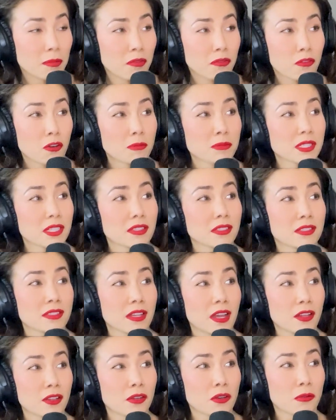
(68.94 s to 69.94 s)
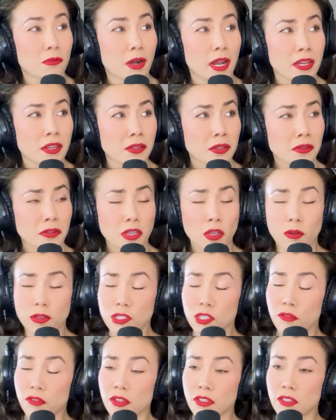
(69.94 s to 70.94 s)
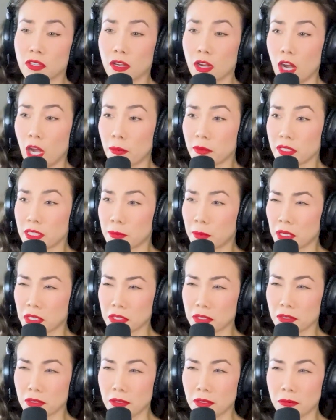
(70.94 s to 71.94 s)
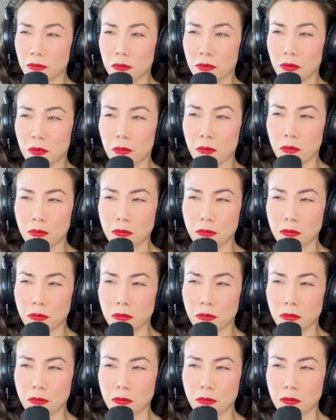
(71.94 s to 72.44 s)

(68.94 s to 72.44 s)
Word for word: performs at the Cellar regularly. You also have a, a comedy special,